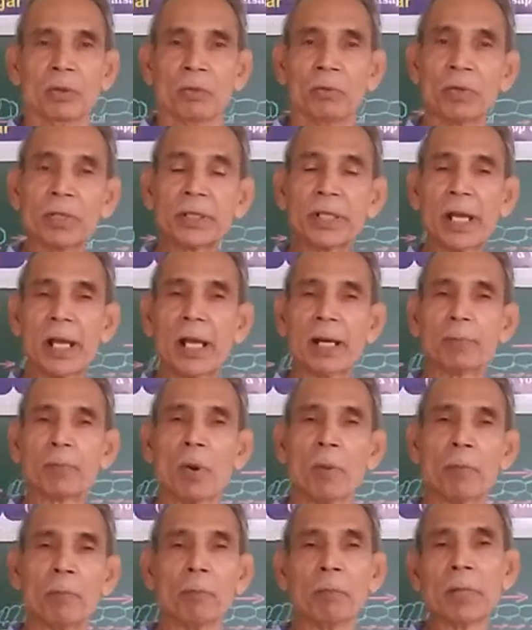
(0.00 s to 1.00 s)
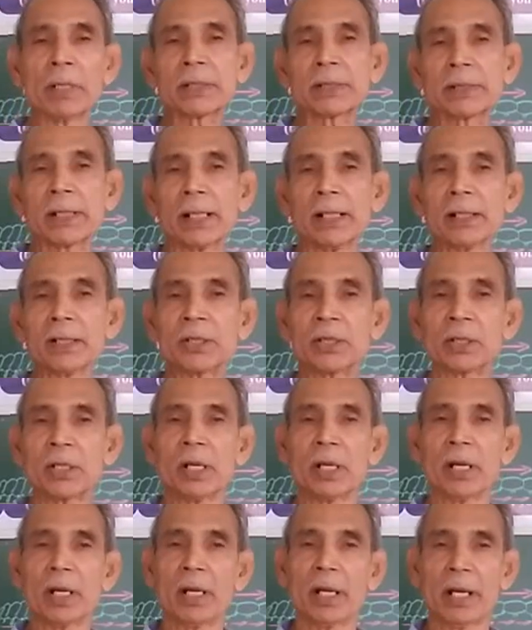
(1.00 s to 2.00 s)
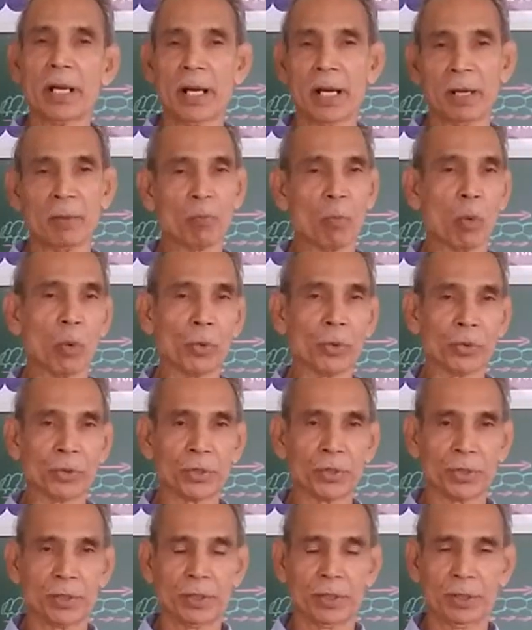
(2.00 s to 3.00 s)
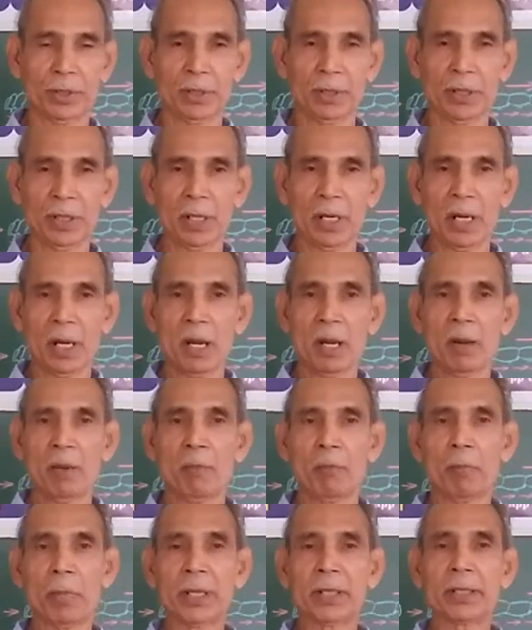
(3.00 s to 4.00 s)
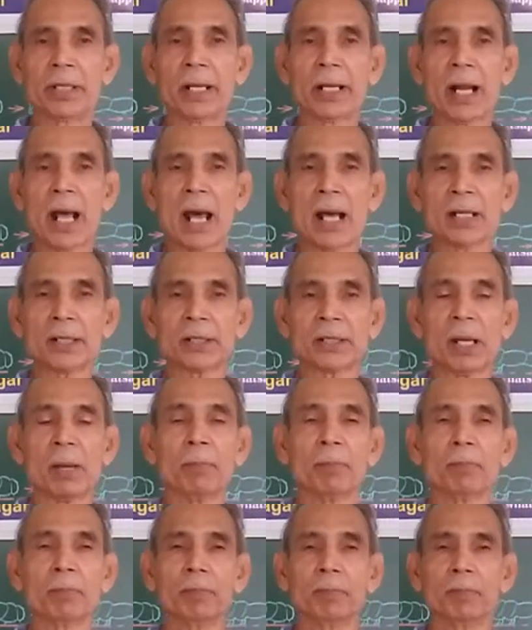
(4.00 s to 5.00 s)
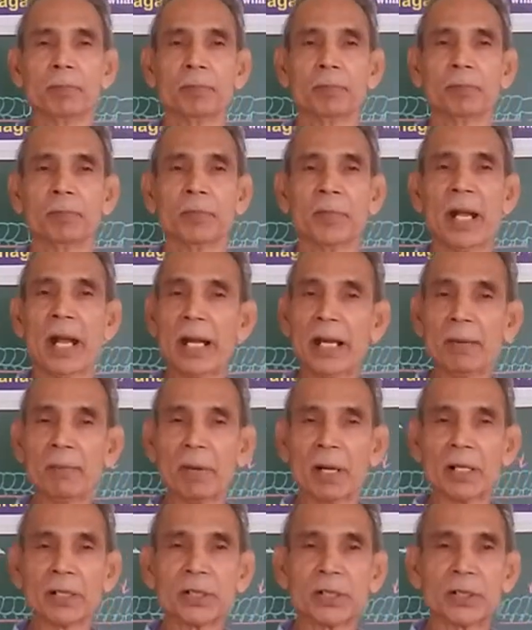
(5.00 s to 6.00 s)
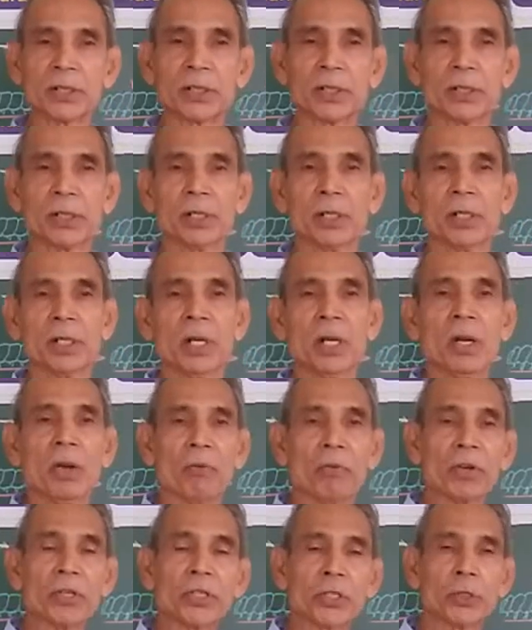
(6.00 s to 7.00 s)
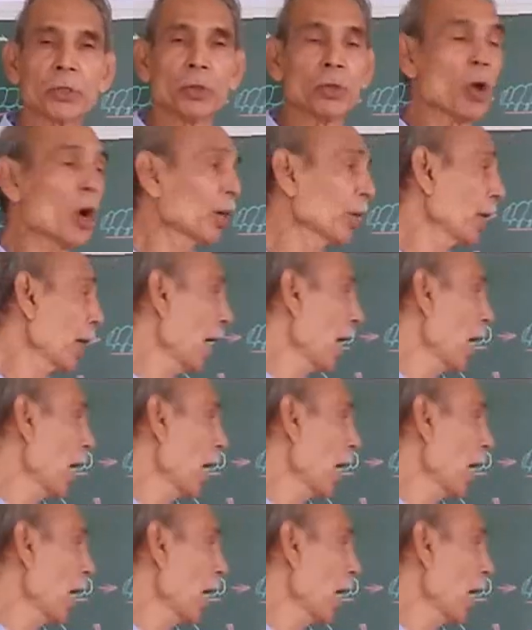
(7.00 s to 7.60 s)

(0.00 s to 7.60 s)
with the help of muscles and bones, but there are some animals which do not